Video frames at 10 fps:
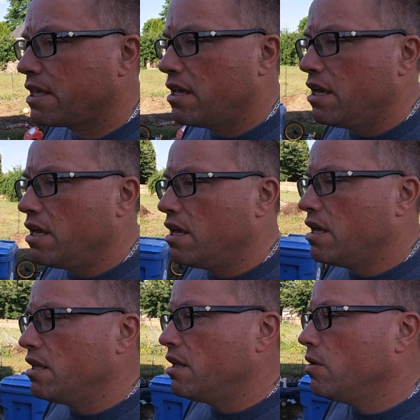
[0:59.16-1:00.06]

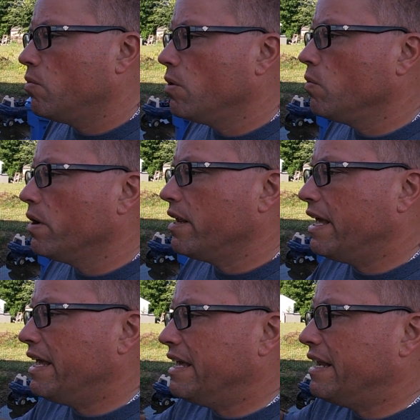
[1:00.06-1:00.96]
and we went
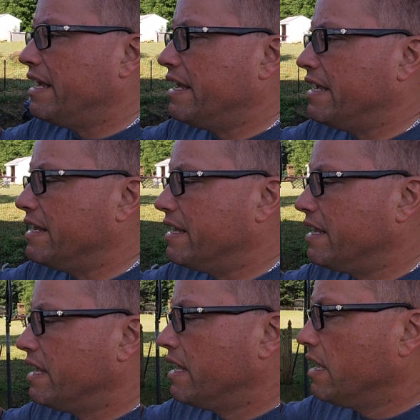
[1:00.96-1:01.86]
ahead and
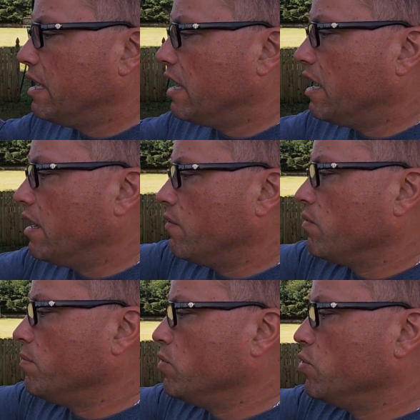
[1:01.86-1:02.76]

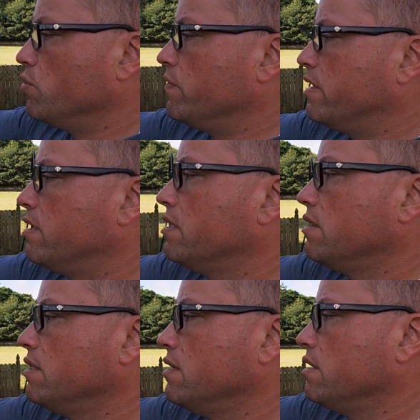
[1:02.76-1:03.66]
removed
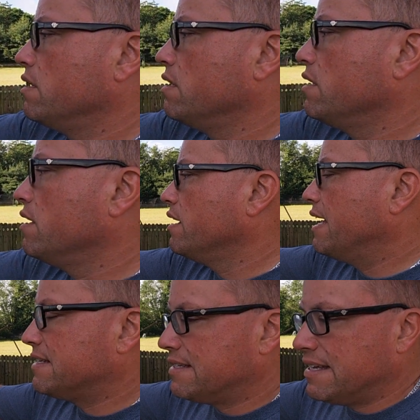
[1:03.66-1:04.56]
the
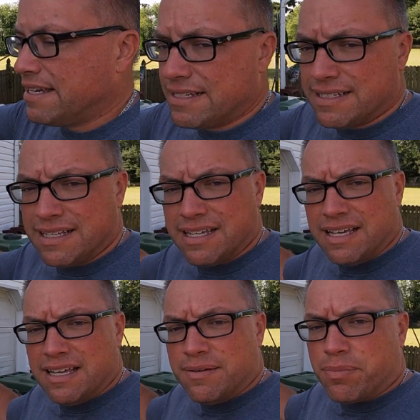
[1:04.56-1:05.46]
S10
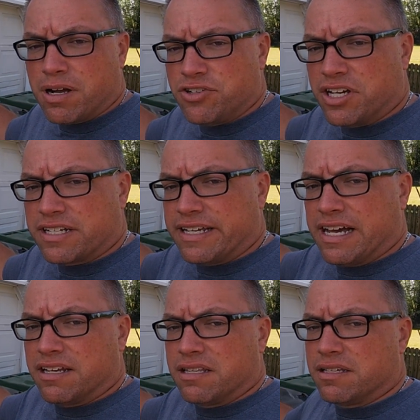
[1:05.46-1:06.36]
project
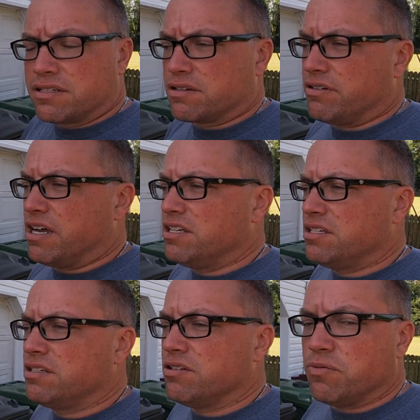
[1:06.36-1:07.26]
out of this garage.
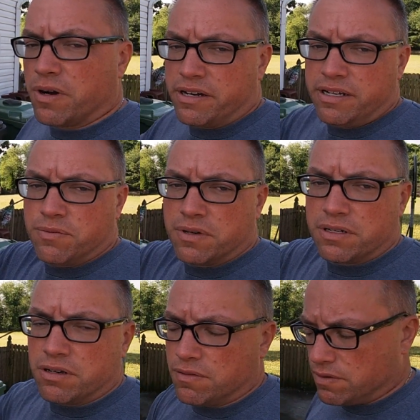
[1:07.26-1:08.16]
Don't worry, it
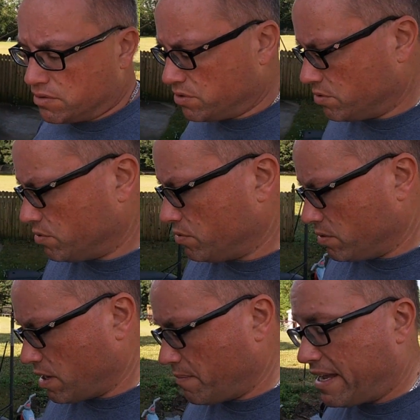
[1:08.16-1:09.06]
went over to
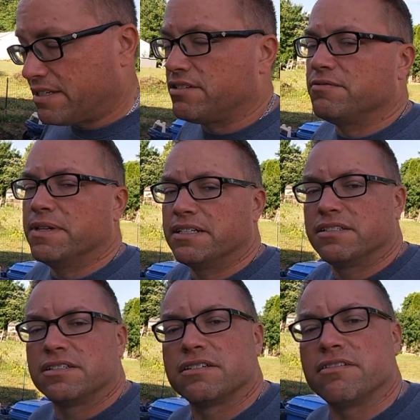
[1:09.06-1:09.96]
Master
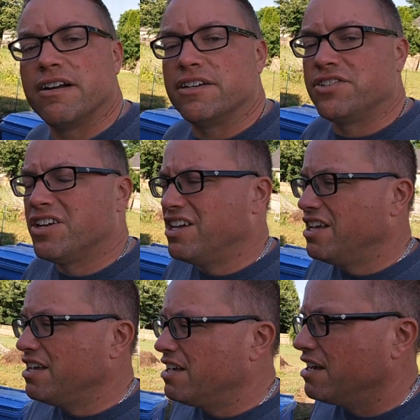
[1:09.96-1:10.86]
Mike's garage.
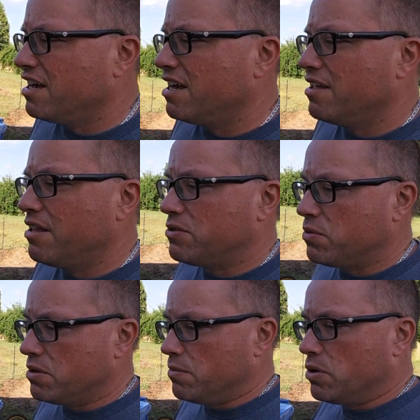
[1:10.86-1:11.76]
That's
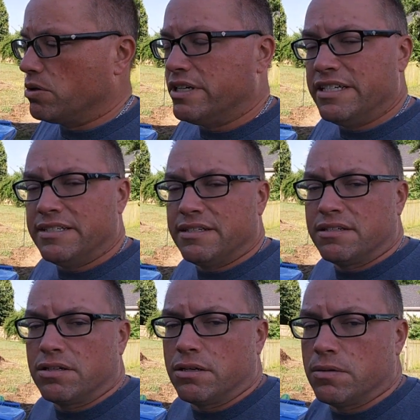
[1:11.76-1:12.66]
where the motor is,
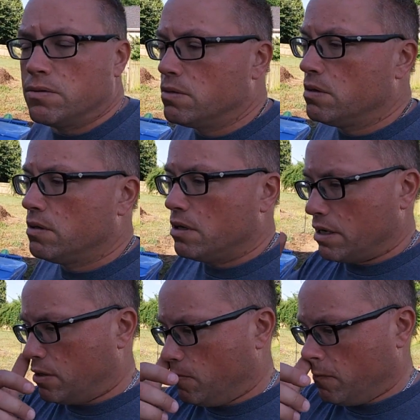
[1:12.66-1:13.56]
so
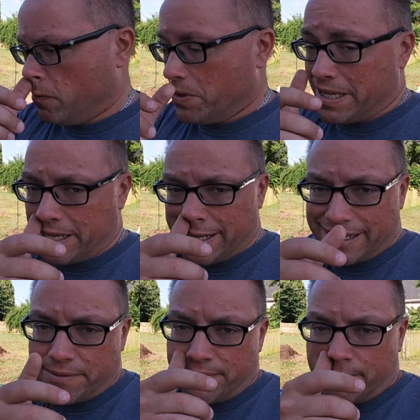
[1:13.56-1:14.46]
hopefully we can get
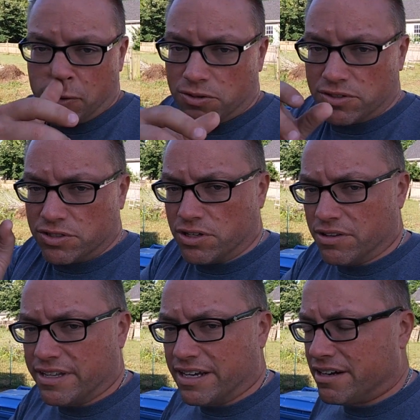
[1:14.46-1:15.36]
the motor
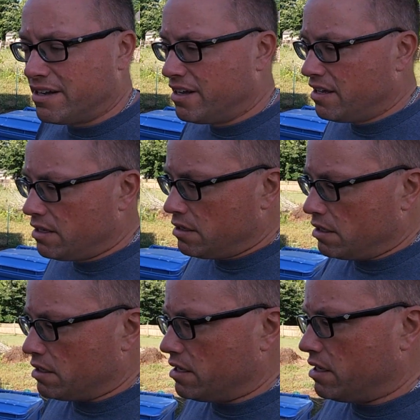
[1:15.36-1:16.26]
installed there,
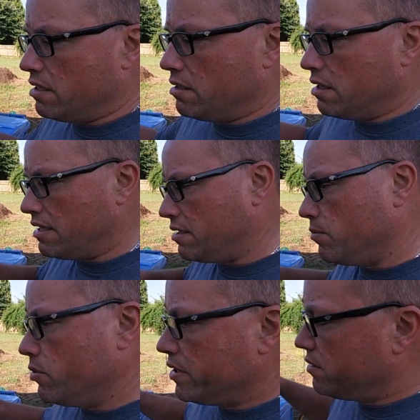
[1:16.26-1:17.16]
and then at
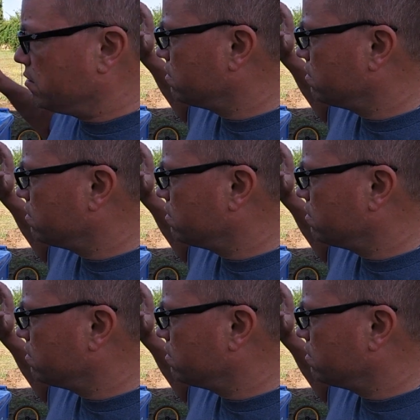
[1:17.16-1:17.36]
some point